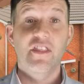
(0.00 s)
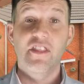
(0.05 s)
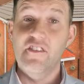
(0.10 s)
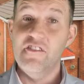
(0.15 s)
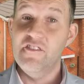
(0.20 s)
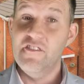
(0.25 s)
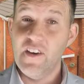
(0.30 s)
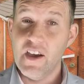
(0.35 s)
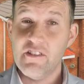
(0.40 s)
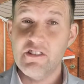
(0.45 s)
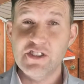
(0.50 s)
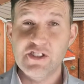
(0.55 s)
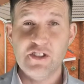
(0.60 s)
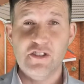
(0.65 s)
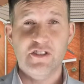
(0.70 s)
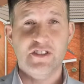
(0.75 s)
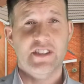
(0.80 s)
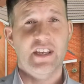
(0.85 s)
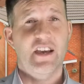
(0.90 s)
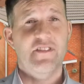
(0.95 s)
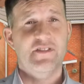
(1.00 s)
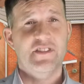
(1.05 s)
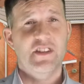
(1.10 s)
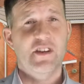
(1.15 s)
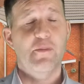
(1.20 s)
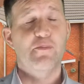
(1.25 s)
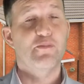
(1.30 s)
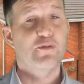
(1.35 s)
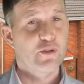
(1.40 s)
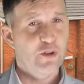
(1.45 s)
The very sought
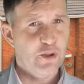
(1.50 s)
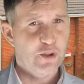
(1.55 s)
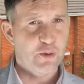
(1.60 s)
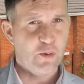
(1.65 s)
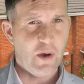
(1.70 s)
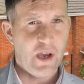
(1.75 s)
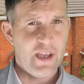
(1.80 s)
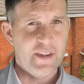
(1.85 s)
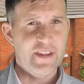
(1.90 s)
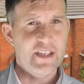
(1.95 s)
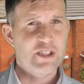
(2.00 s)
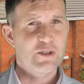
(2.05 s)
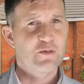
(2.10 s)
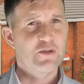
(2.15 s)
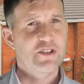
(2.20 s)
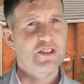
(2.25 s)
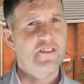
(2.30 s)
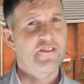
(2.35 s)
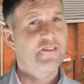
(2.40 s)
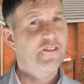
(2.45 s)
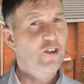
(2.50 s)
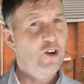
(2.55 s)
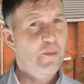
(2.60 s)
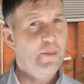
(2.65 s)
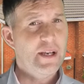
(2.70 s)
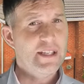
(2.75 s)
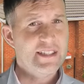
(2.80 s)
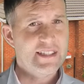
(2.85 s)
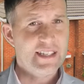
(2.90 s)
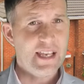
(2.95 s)
after Broadway. This was a
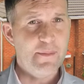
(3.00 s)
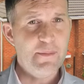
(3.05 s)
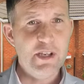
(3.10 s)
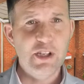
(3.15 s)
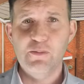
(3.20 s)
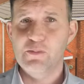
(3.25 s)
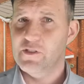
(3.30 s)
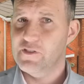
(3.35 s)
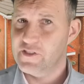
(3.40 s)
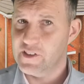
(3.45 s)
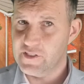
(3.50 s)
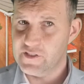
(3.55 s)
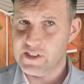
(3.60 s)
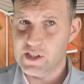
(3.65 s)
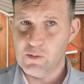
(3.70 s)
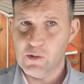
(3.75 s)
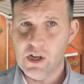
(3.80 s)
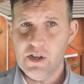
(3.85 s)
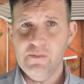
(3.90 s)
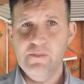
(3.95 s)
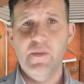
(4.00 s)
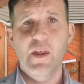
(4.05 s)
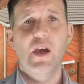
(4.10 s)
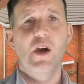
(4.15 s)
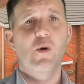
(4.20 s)
4-bed semi, number 51.